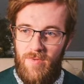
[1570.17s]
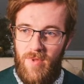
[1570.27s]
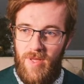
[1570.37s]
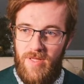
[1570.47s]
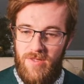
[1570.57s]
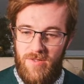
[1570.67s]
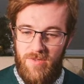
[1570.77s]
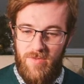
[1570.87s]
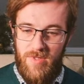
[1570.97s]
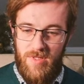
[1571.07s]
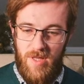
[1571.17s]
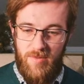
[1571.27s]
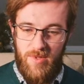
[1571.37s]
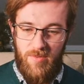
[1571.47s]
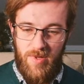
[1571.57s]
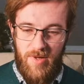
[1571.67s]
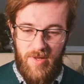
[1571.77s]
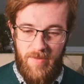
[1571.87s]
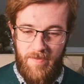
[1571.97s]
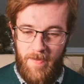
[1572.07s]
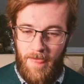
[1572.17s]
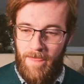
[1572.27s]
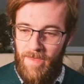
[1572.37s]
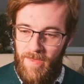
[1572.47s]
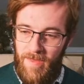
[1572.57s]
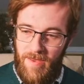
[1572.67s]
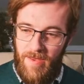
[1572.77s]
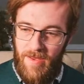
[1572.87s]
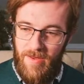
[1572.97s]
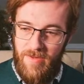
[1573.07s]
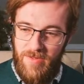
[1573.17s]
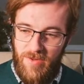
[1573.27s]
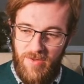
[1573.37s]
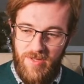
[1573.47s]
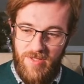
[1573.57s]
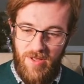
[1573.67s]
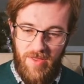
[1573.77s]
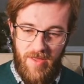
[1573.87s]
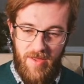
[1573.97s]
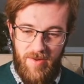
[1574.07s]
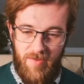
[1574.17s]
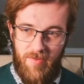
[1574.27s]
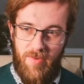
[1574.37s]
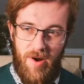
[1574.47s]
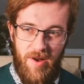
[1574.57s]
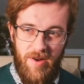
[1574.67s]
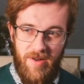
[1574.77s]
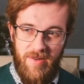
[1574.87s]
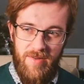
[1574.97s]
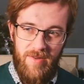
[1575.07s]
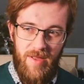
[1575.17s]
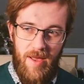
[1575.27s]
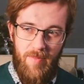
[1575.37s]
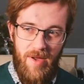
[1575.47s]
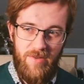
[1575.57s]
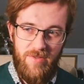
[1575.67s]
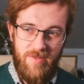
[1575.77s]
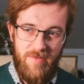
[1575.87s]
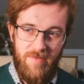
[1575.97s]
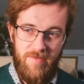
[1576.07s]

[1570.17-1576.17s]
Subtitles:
that just so it stops complaining. So there's nothing wrong about